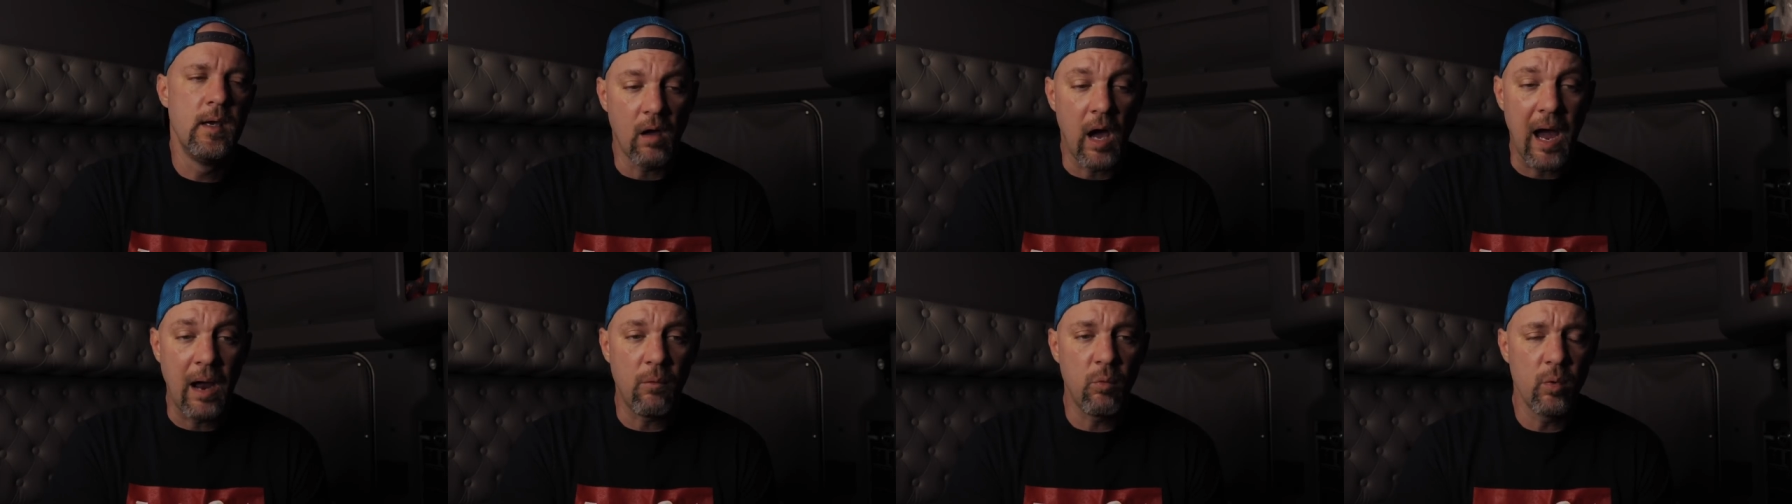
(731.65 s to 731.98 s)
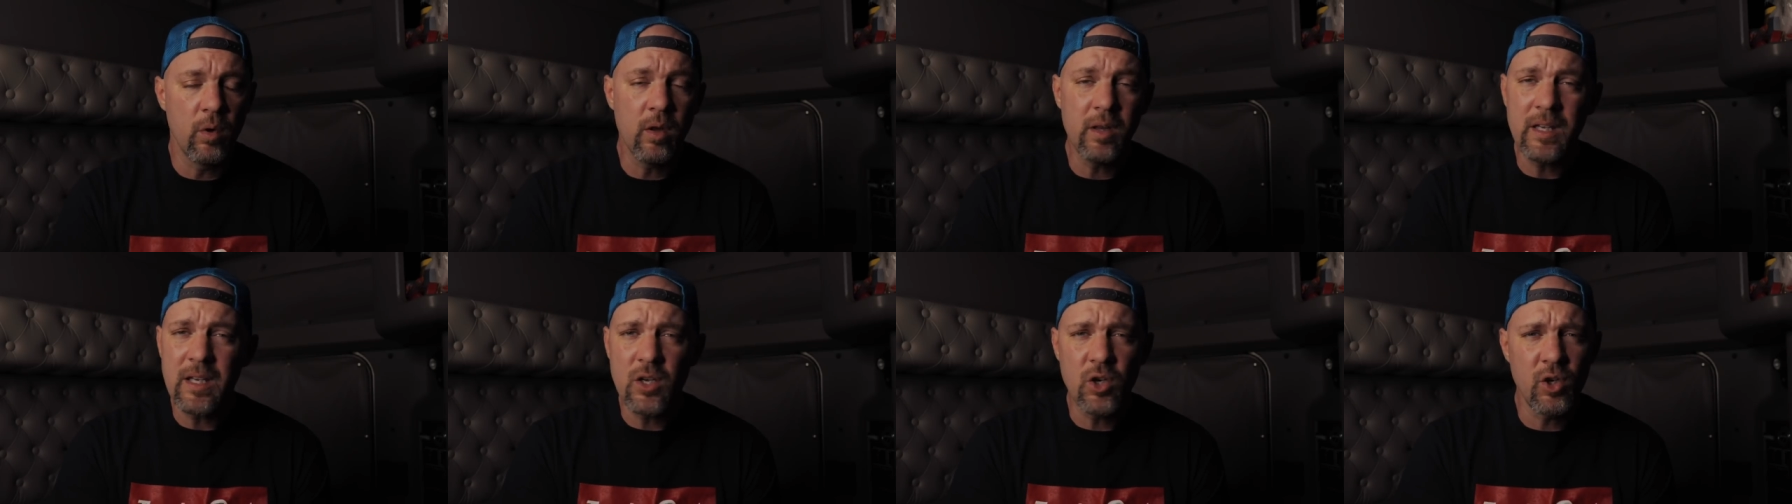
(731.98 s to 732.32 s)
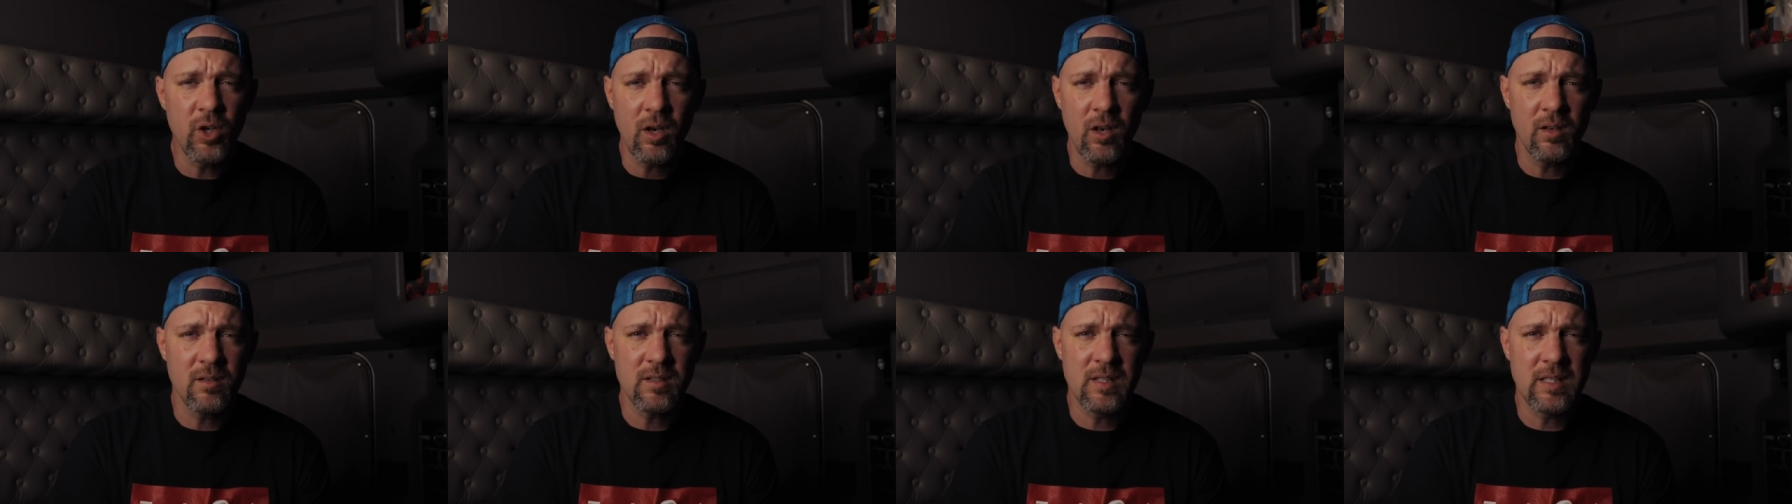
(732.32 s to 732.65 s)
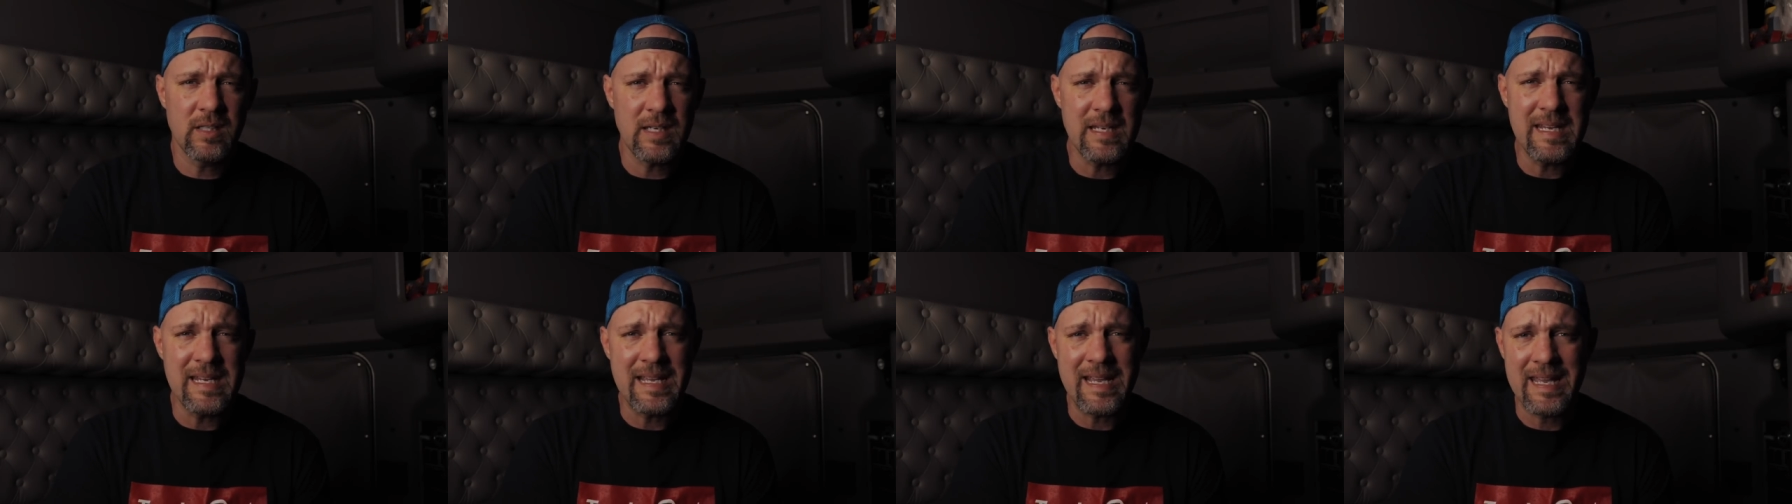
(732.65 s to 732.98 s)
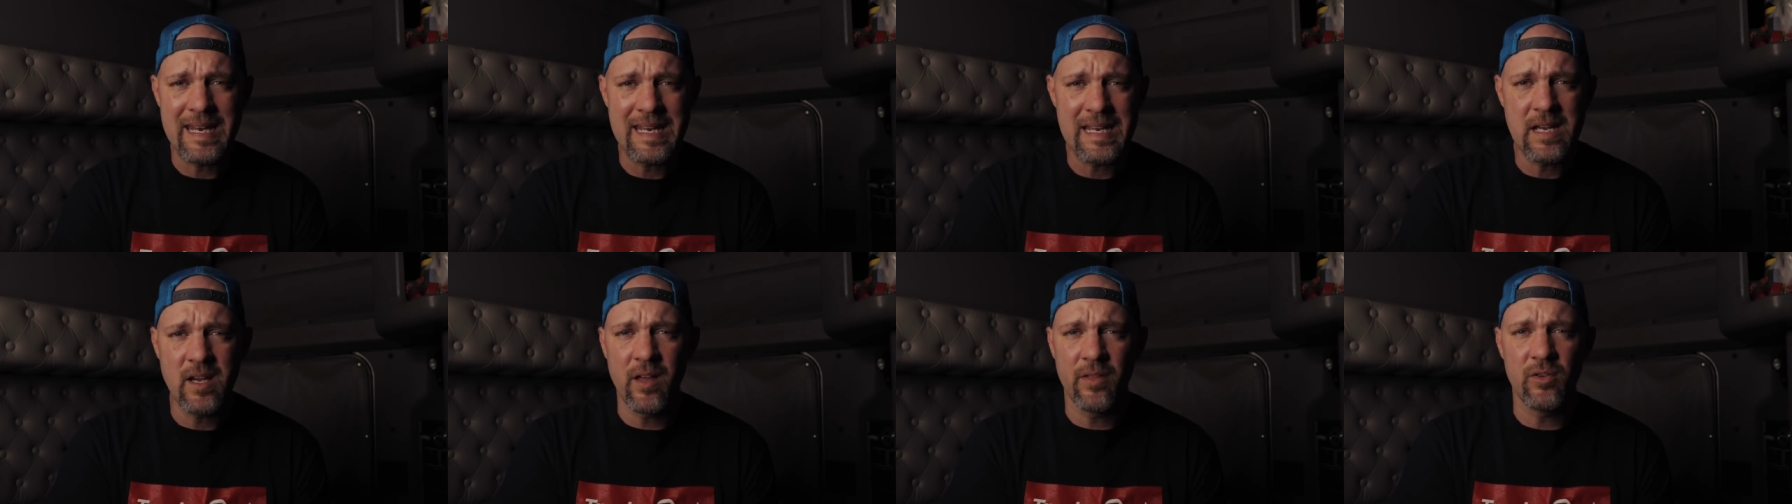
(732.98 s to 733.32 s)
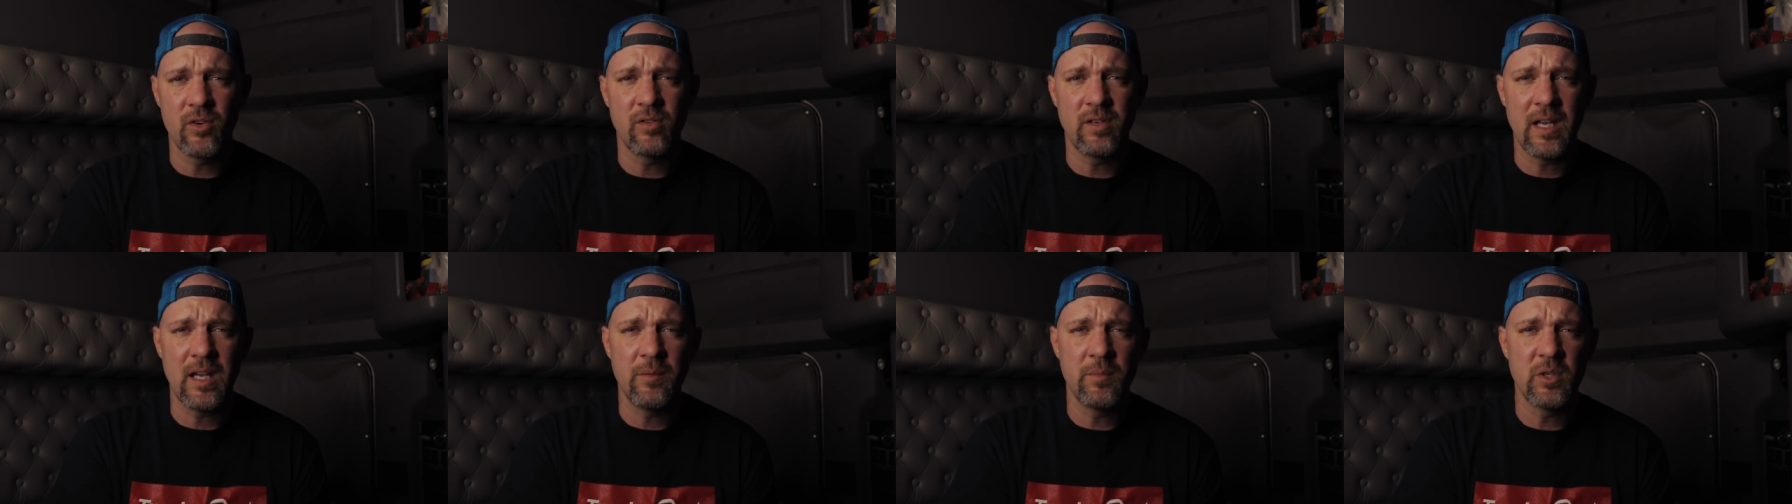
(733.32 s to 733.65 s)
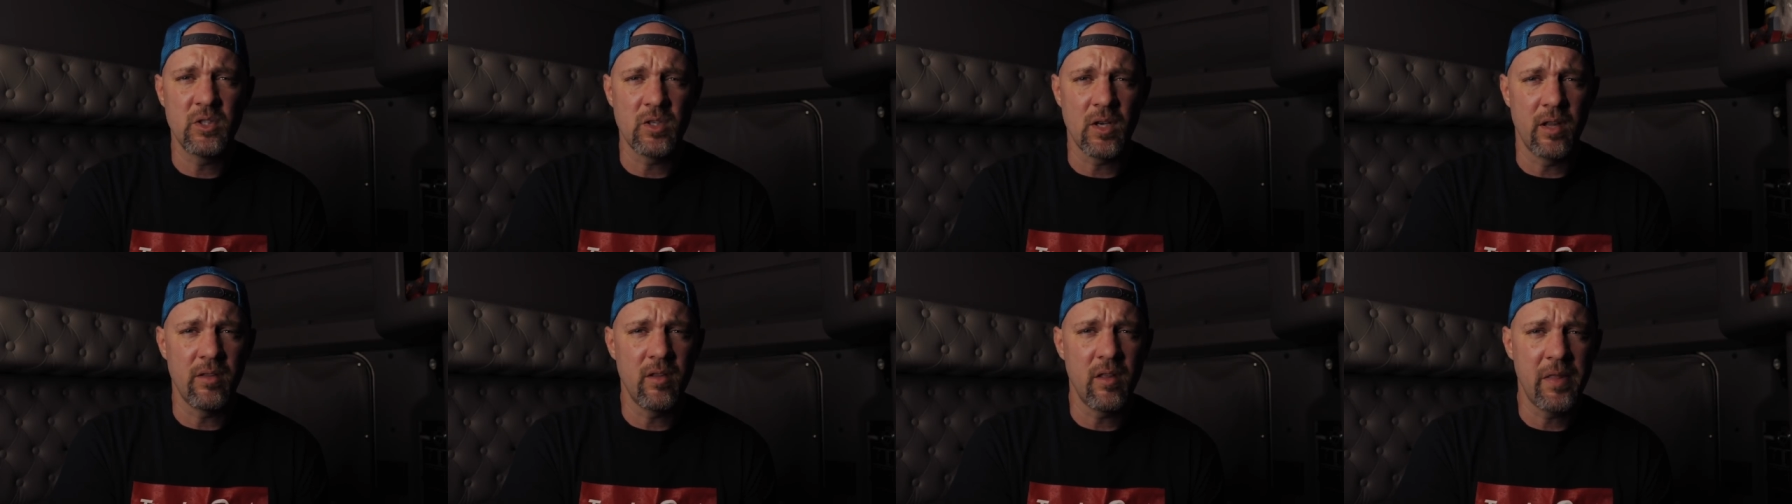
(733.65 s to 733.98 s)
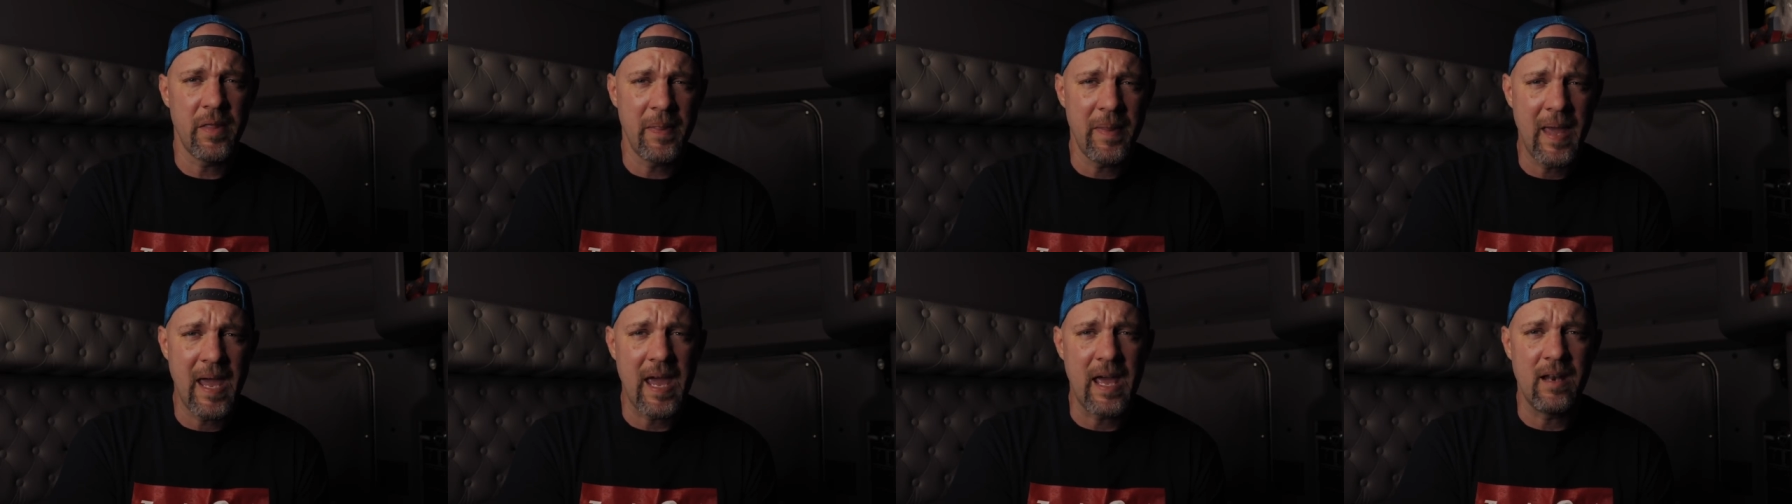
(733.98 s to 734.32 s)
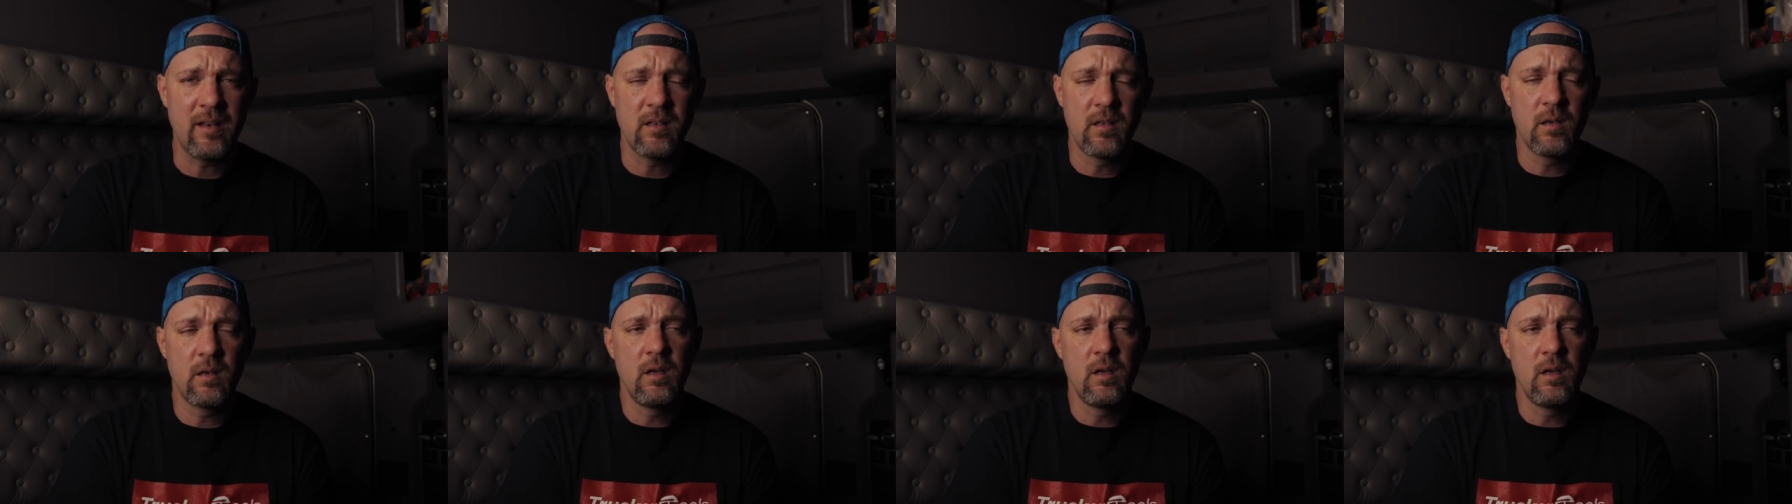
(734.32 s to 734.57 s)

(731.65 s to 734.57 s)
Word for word: I really couldn't see any other damage other than that.